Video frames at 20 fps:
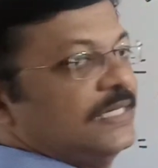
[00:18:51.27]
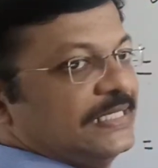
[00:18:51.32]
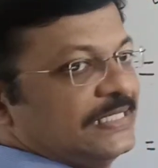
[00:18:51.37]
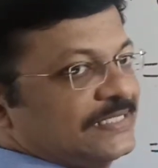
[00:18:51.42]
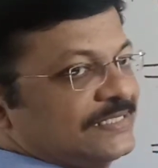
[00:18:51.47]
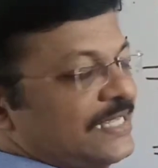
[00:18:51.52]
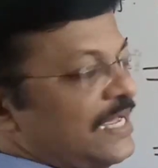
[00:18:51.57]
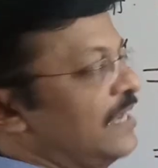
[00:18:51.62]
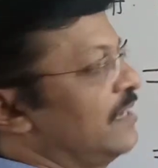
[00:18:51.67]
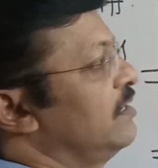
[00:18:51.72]

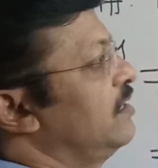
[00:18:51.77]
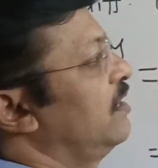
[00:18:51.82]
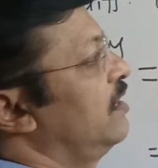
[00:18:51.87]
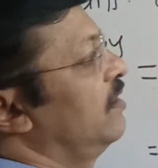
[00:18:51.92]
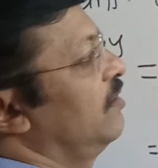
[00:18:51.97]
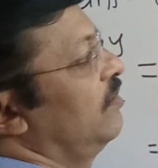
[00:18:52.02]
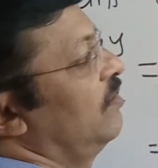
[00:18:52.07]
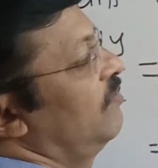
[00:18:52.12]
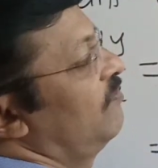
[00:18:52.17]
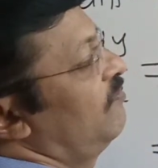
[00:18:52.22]

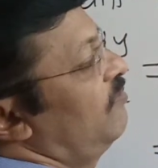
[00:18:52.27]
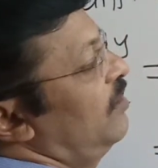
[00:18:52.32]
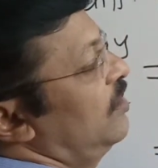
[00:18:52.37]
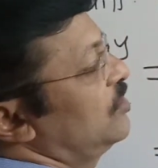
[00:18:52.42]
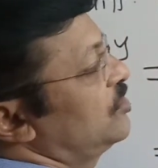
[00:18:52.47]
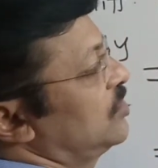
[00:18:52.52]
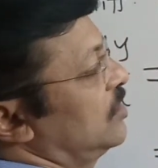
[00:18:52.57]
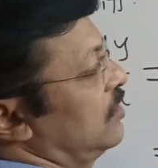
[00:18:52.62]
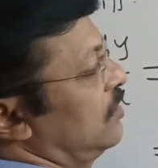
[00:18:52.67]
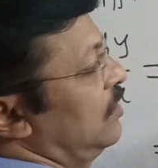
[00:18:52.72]
standard
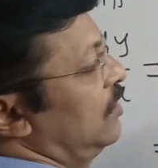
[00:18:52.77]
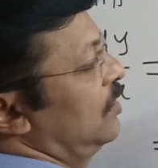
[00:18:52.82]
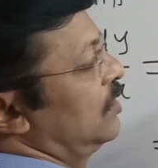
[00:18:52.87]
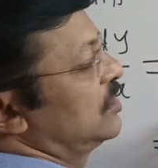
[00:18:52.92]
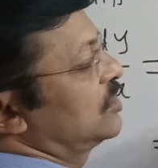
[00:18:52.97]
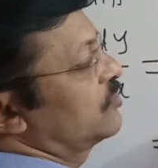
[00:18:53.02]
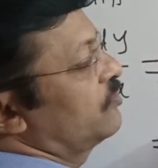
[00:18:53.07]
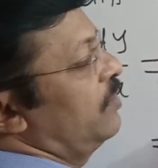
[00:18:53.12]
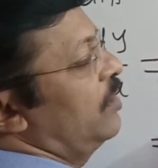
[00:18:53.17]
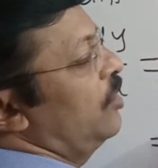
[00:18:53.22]
function.
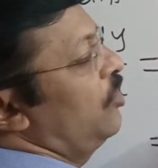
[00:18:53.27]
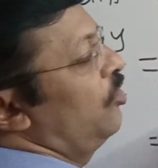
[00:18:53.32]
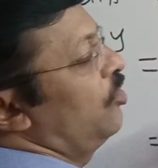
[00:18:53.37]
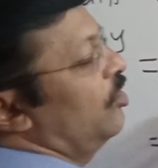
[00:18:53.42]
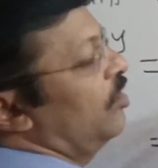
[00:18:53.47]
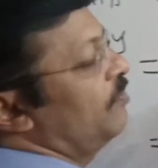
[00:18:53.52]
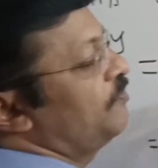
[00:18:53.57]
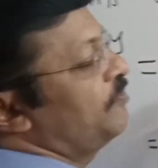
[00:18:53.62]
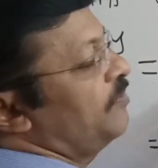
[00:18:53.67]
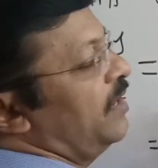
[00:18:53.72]
Square root
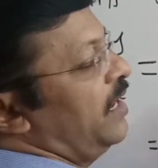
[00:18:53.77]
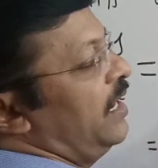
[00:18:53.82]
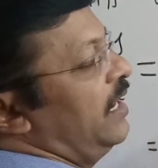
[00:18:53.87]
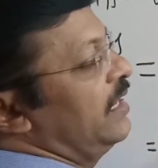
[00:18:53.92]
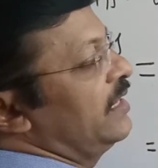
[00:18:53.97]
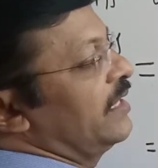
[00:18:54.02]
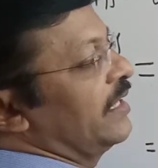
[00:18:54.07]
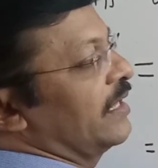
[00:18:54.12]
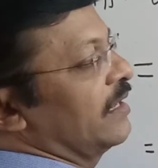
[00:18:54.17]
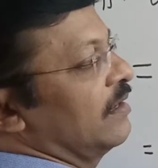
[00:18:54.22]
of
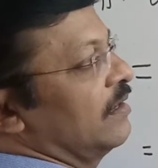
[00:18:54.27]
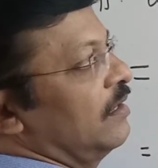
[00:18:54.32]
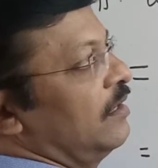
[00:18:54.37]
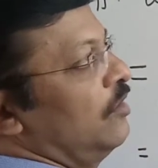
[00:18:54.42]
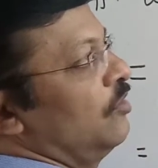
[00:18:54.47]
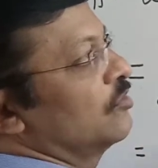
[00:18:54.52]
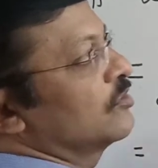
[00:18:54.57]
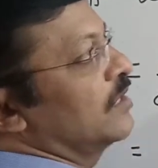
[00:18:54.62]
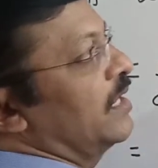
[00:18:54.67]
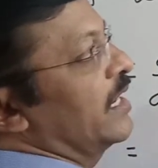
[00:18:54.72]
anything
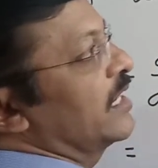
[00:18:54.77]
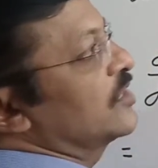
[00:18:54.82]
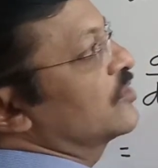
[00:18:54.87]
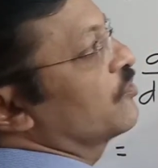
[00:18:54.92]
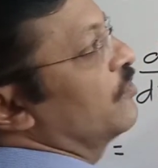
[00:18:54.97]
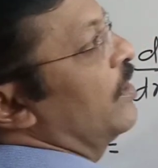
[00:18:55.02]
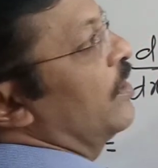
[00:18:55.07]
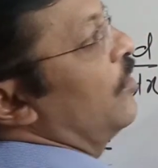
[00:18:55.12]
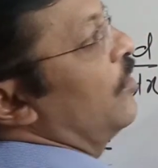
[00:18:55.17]
looks like square